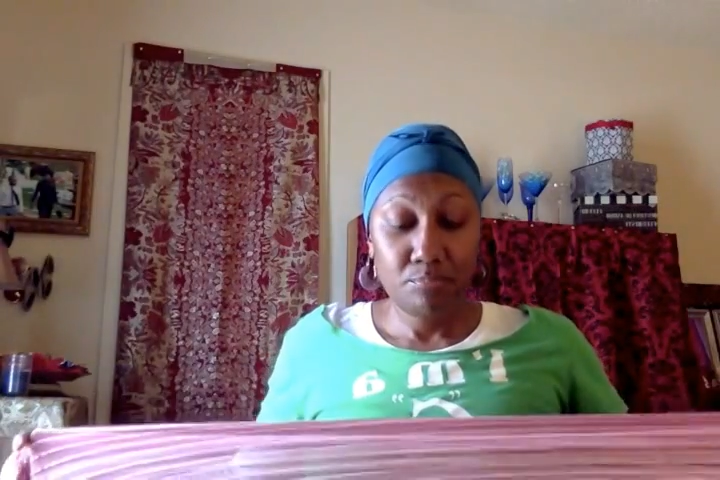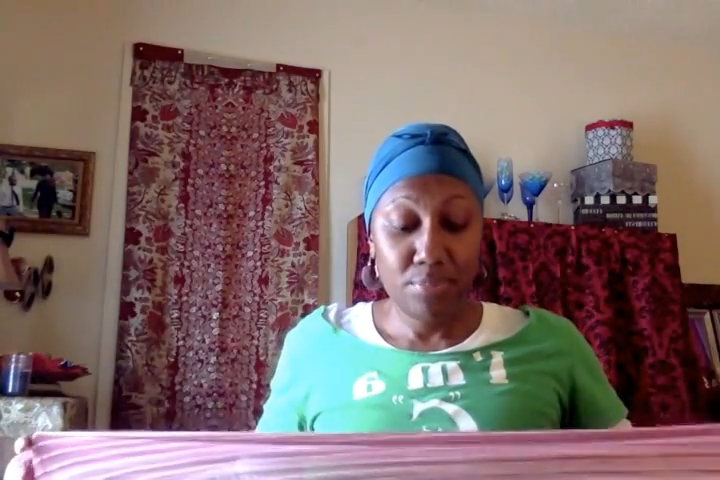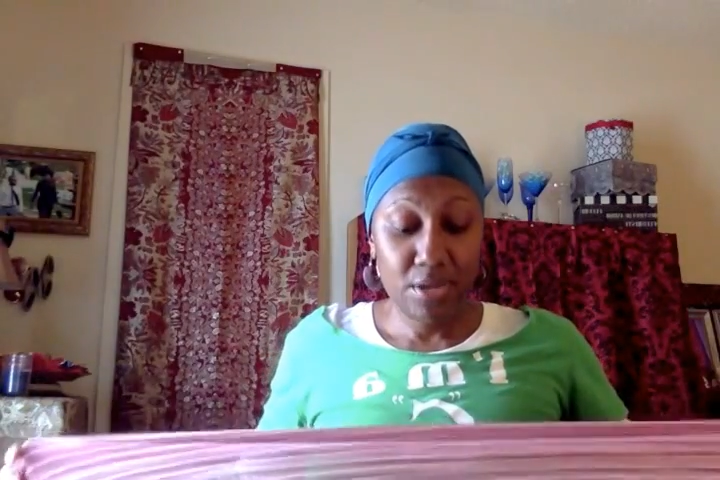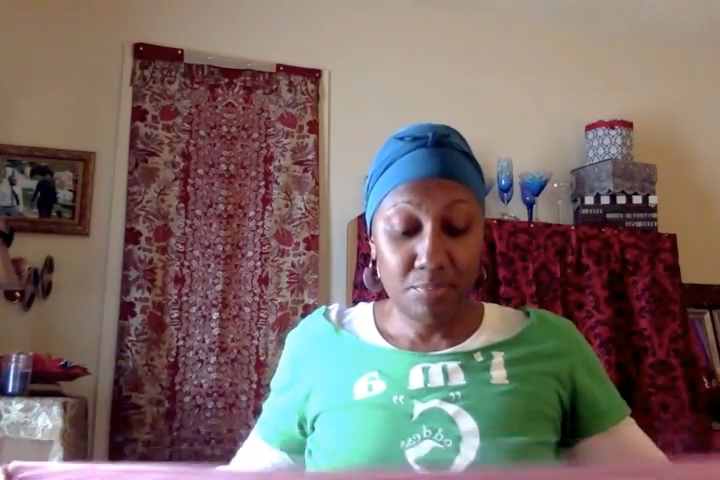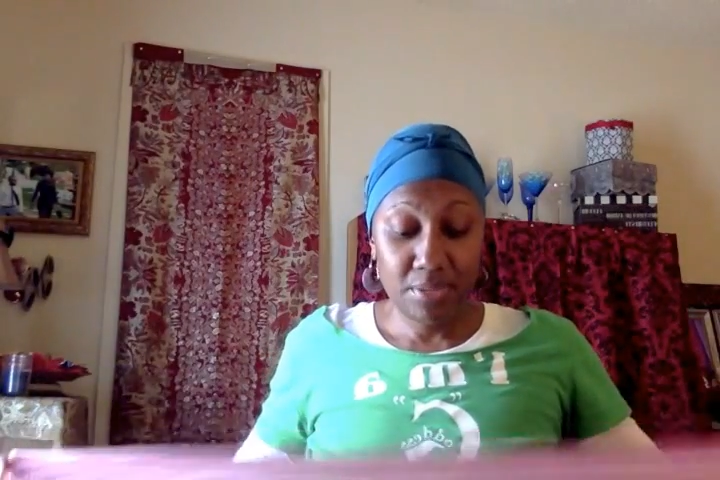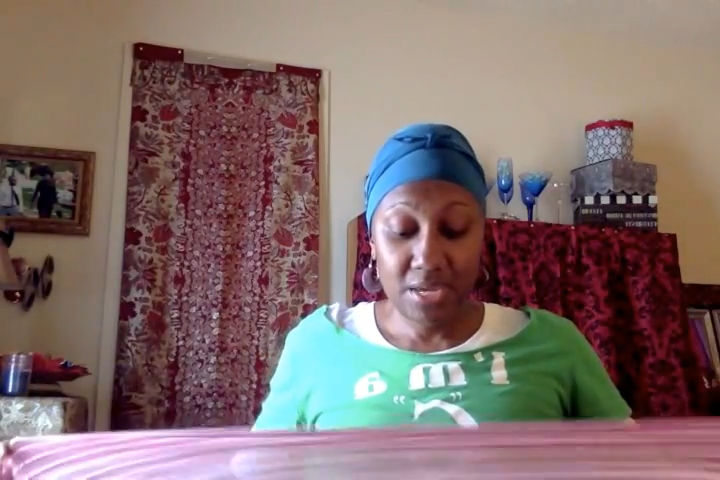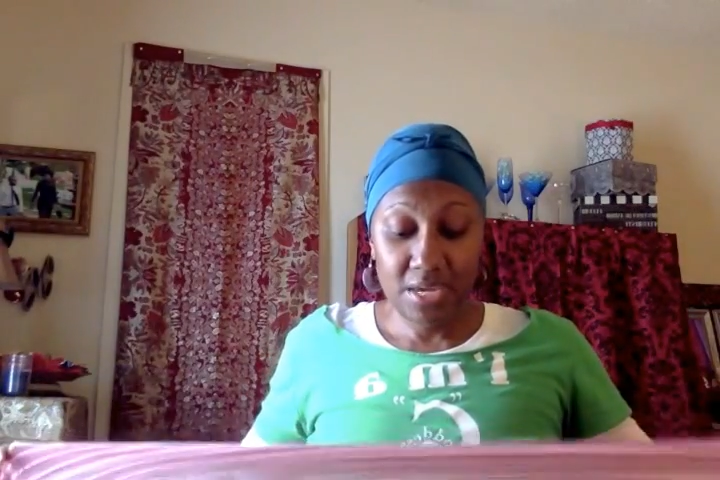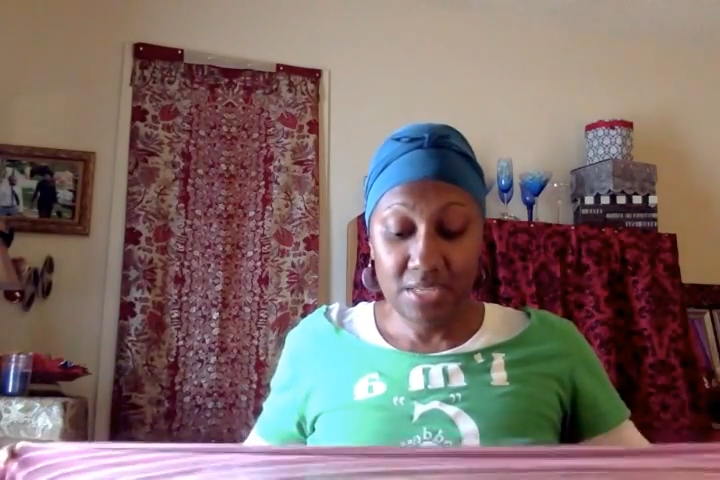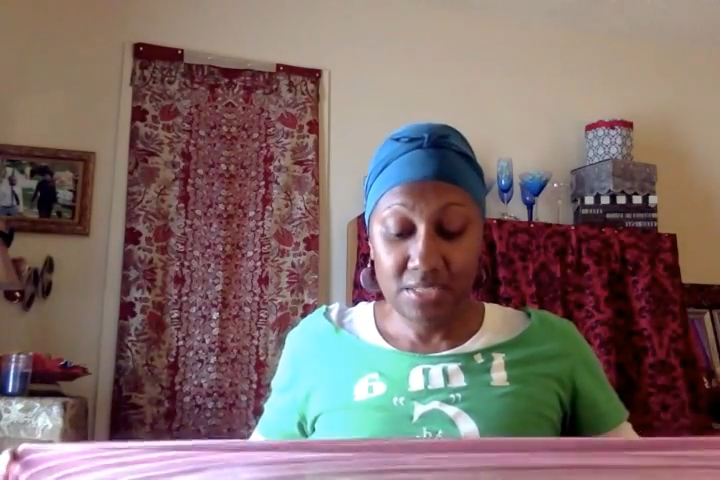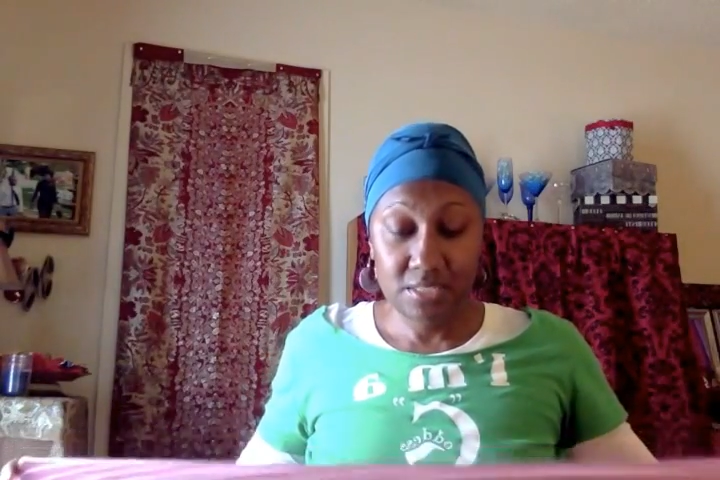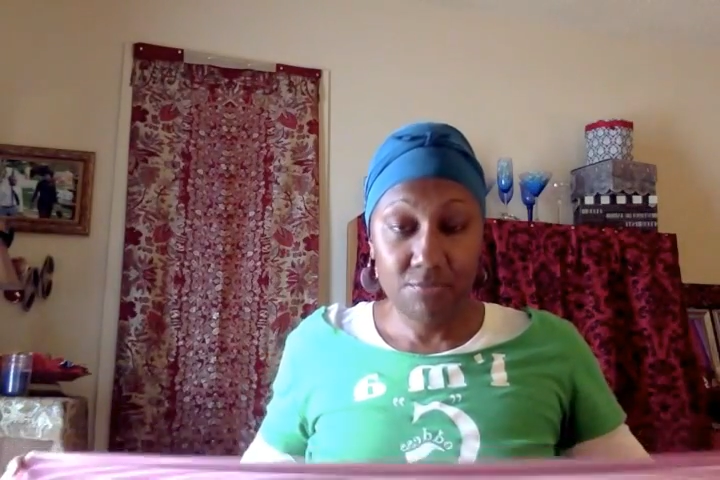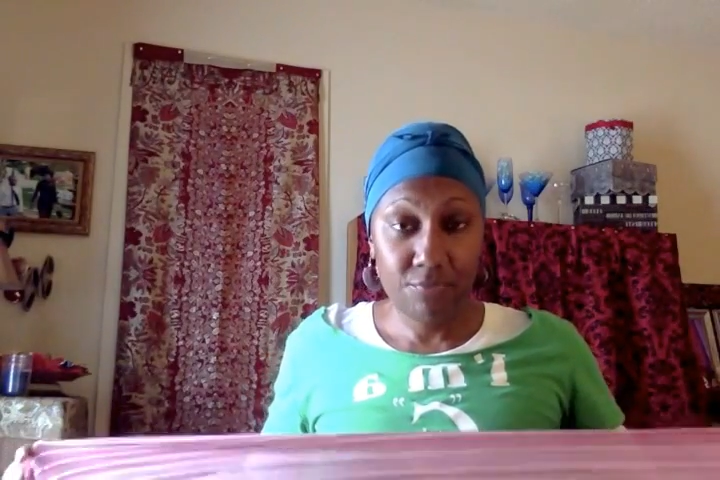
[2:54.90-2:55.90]
But
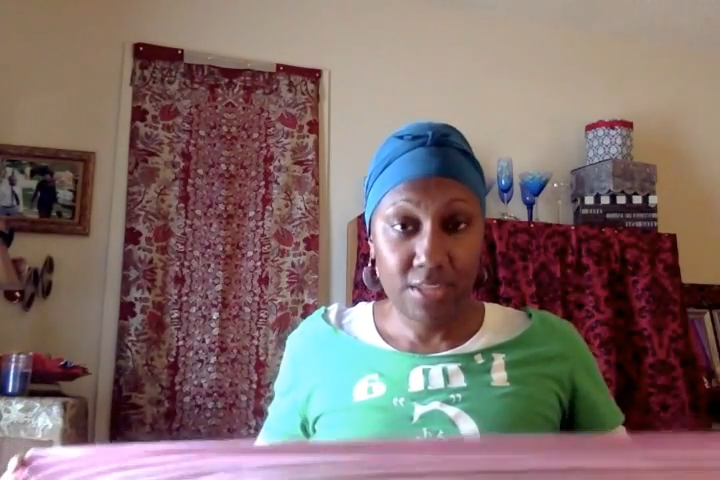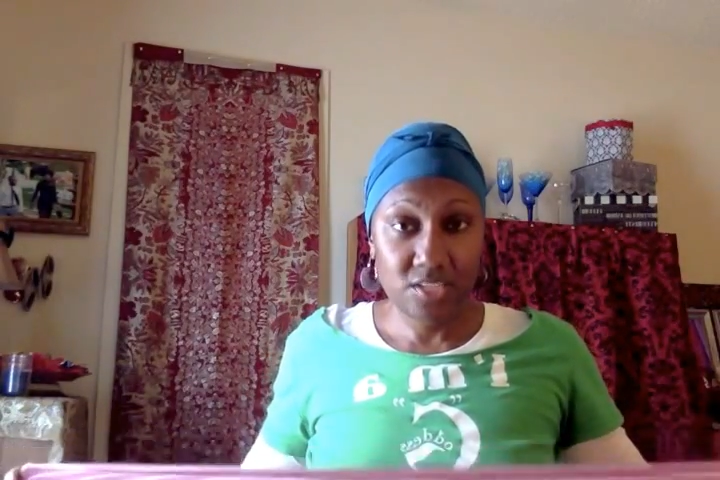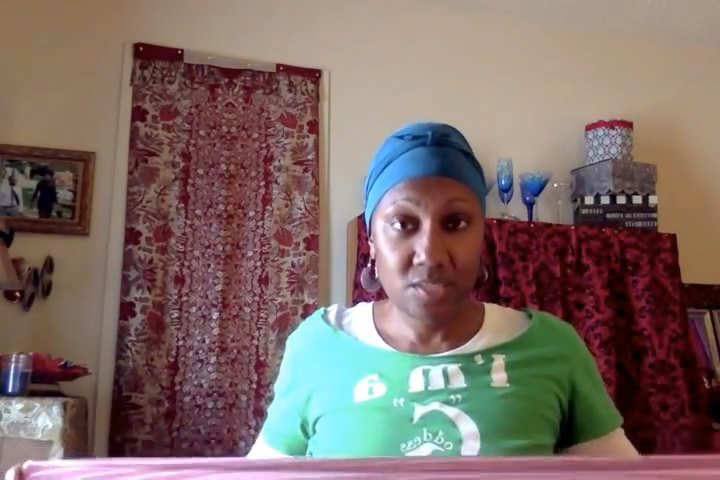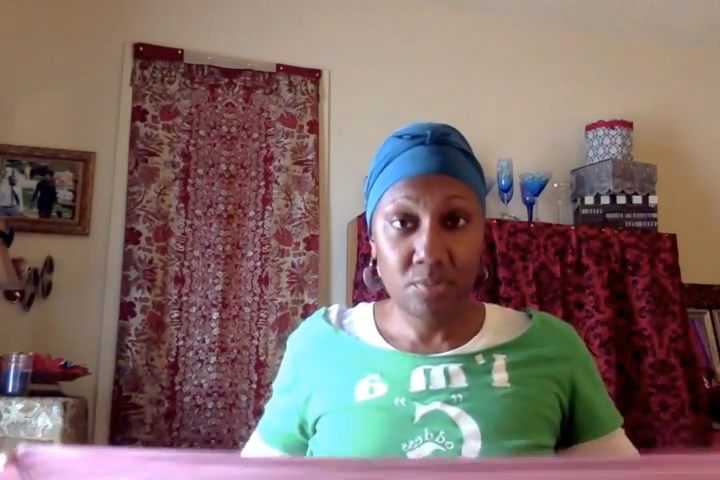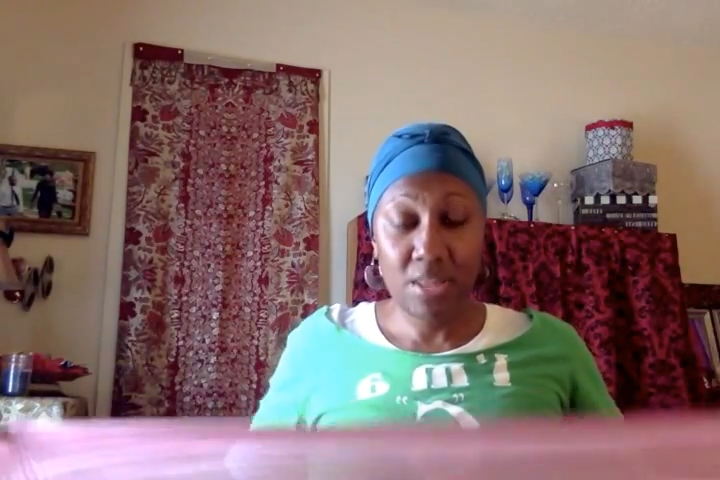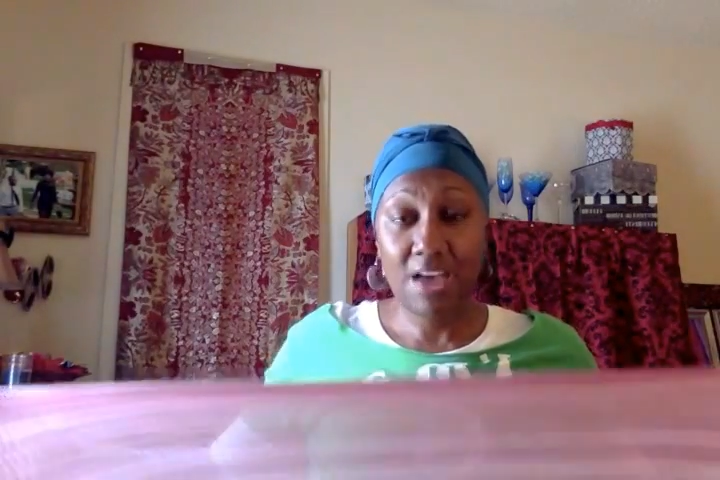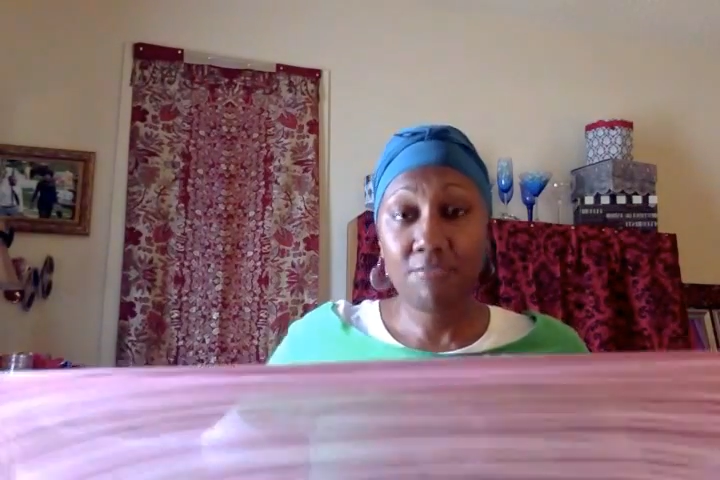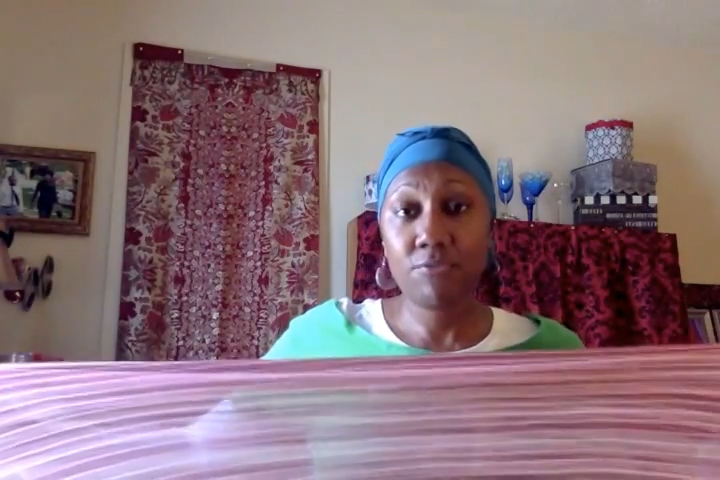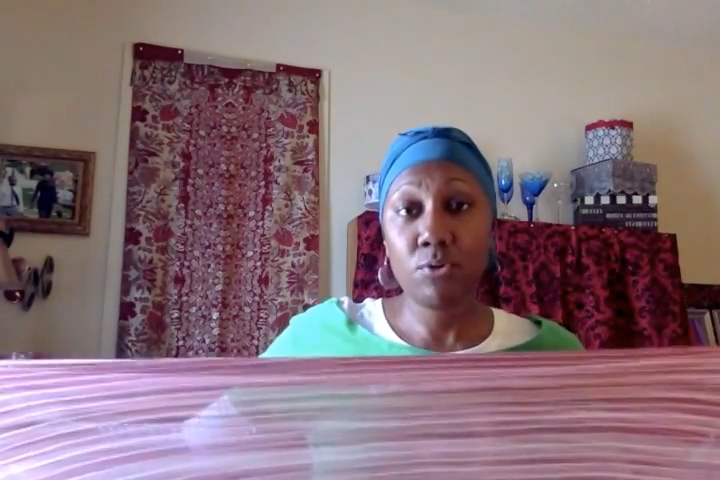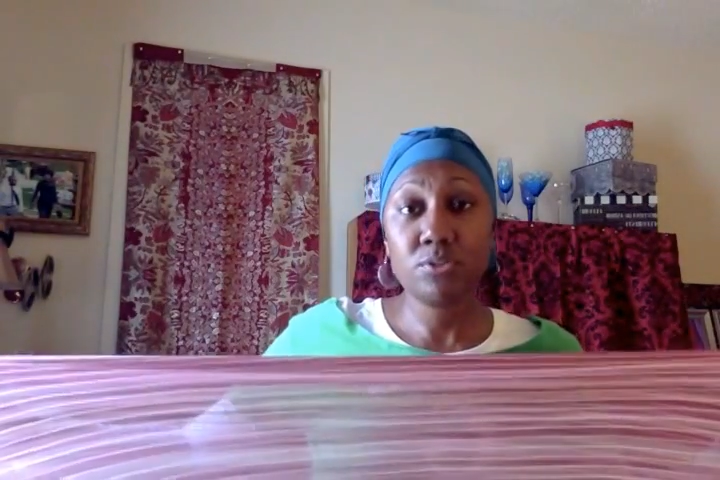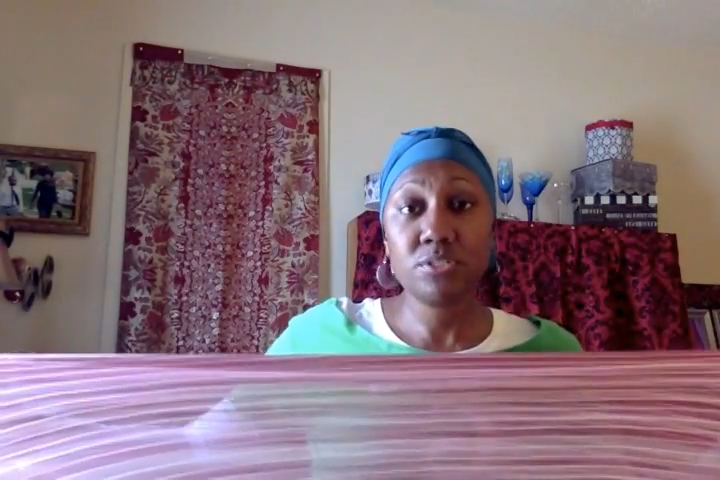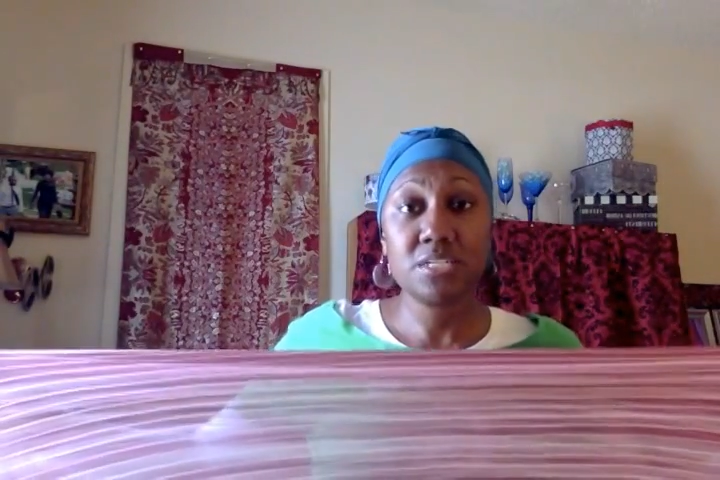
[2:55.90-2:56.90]
because it's flexible, I
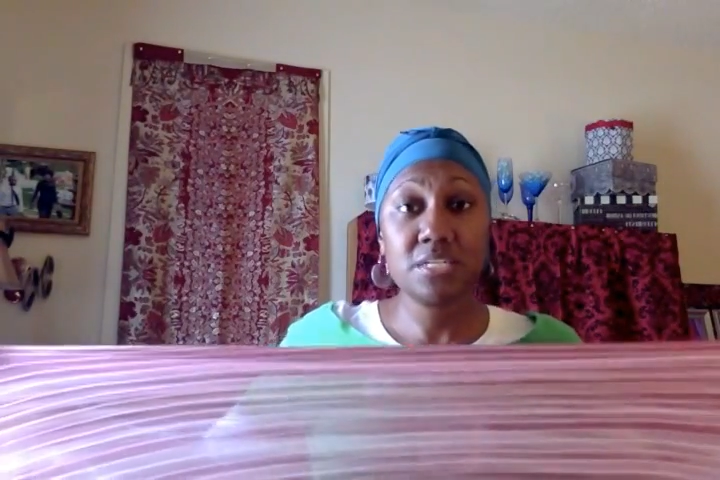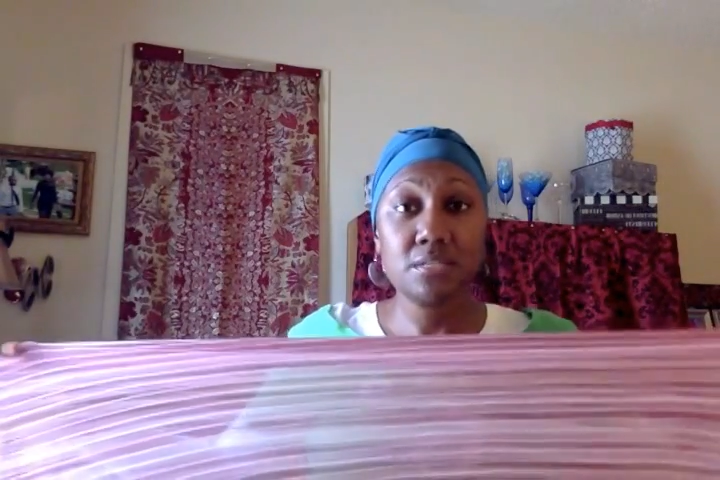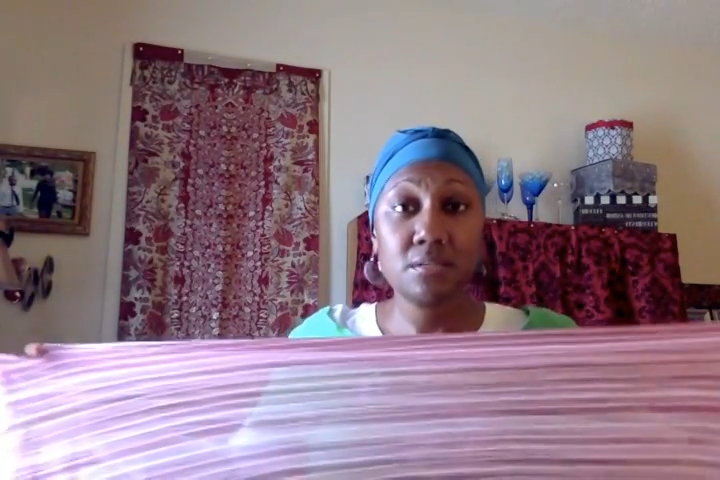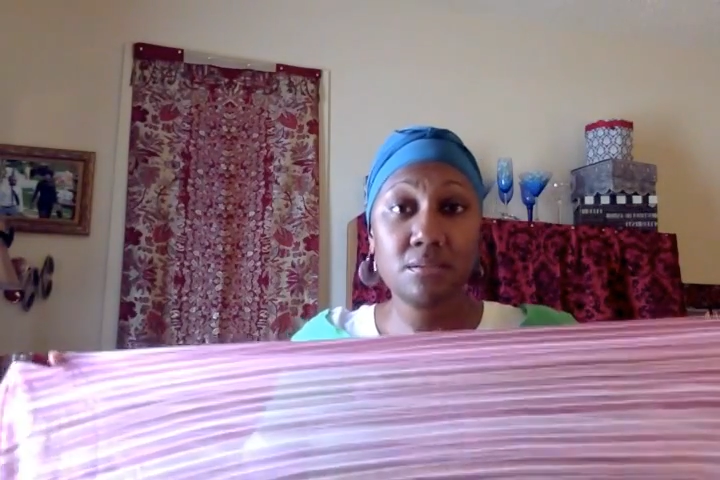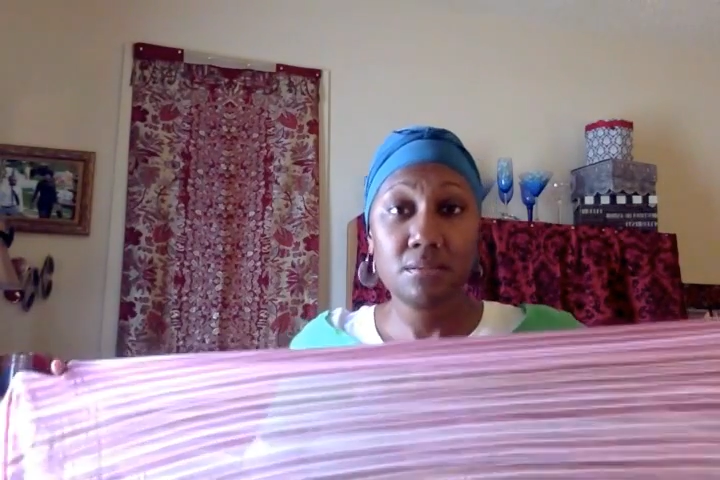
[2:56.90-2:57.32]
folded it